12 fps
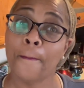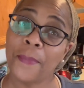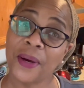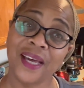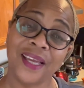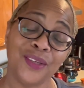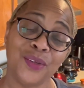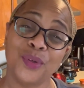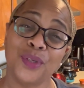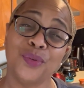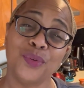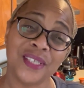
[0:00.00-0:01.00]
But you
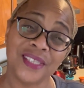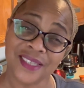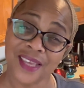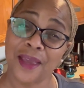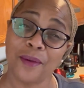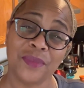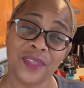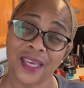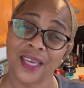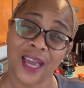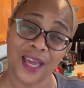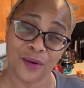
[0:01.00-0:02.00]
can do the same
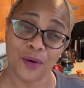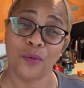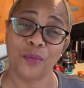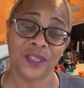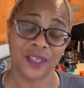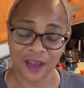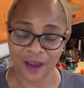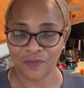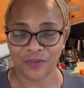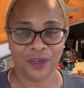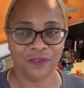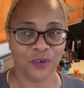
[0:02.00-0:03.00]
thing at home in the
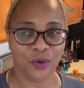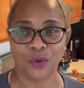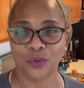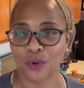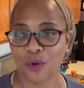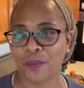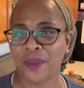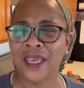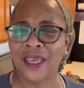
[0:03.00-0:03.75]
comfort of your own home.